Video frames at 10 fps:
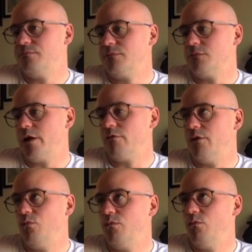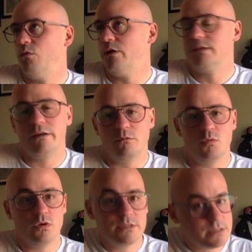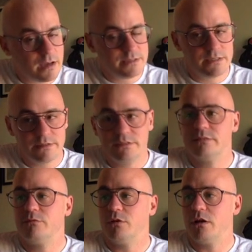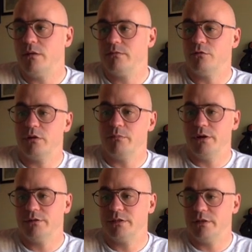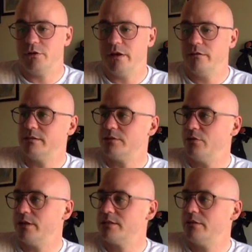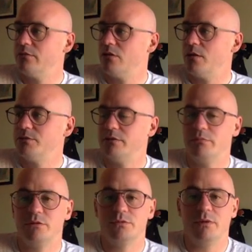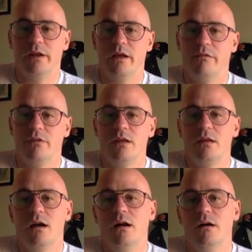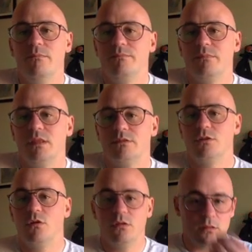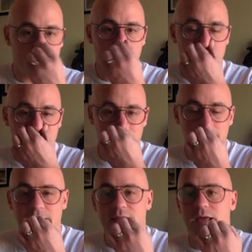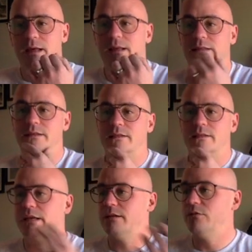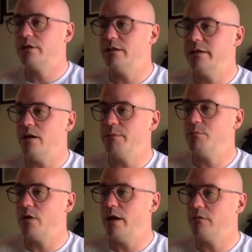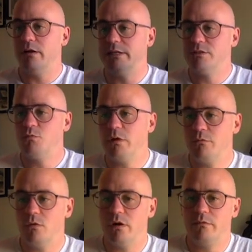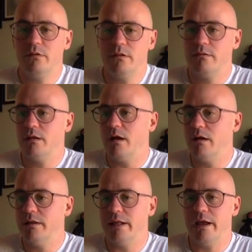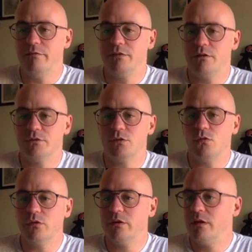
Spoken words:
right around what Tyler Boyd's size is for a comparison in your head. So that's another option the Bengals might have. Looking at that and then taking a look at Deami Brown, he's 21 and a half years old.